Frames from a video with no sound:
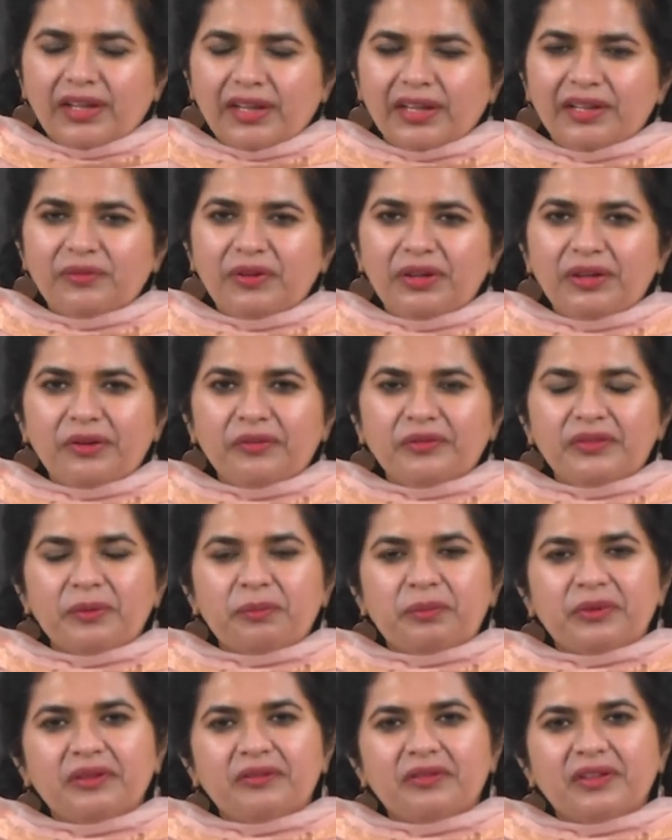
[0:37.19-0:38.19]
one of the
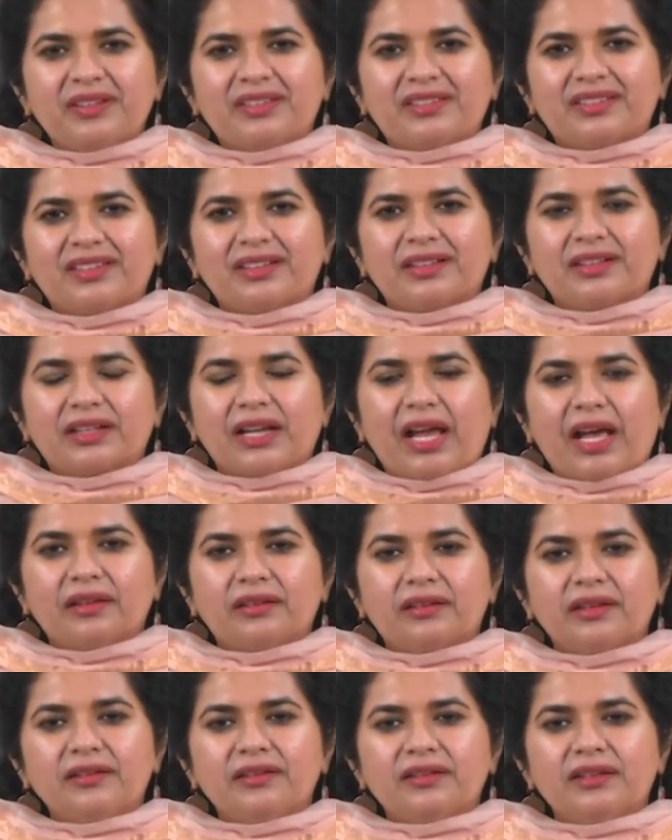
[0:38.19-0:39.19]
previous
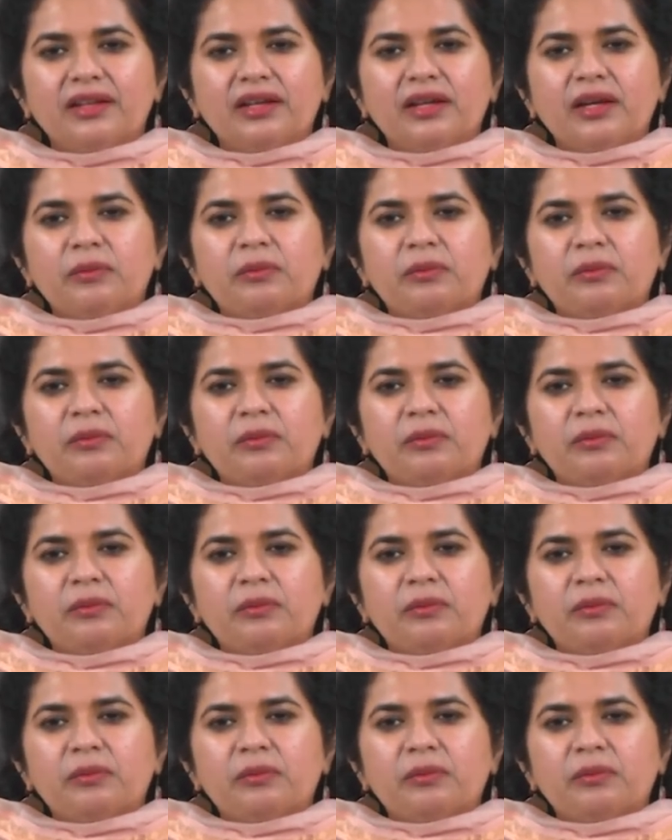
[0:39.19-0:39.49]
classes,